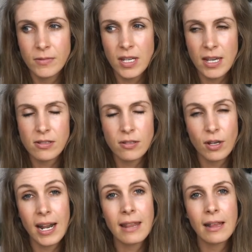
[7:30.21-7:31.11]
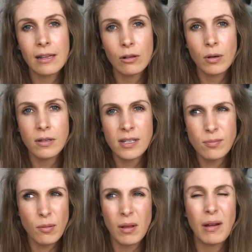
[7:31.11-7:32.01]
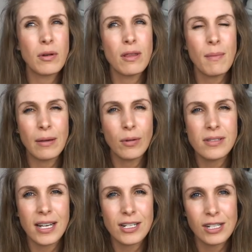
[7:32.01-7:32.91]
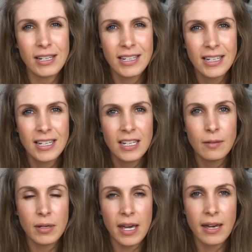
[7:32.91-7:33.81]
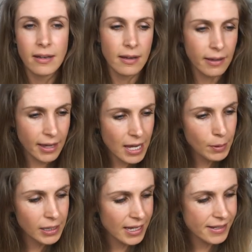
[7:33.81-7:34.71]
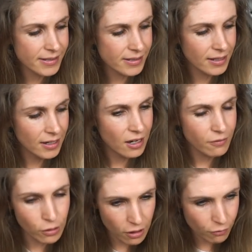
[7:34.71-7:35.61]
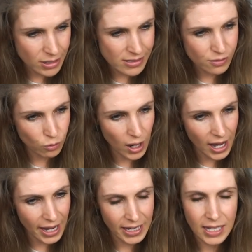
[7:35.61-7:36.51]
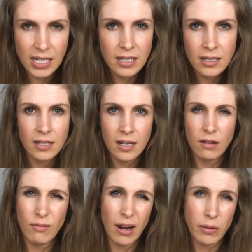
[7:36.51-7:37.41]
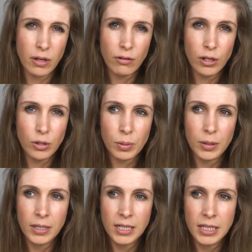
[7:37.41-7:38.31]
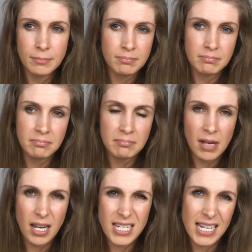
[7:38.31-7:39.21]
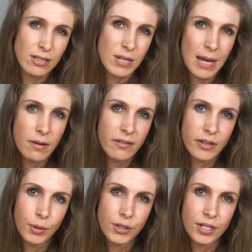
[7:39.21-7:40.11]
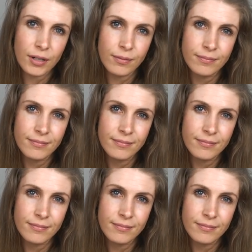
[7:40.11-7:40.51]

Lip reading: So yeah, I just thought I'd add that little one. That's probably like one of the main ones, actually. But yeah, keep a list of all the reasons why, and ride with the group, and take some time off if you want to.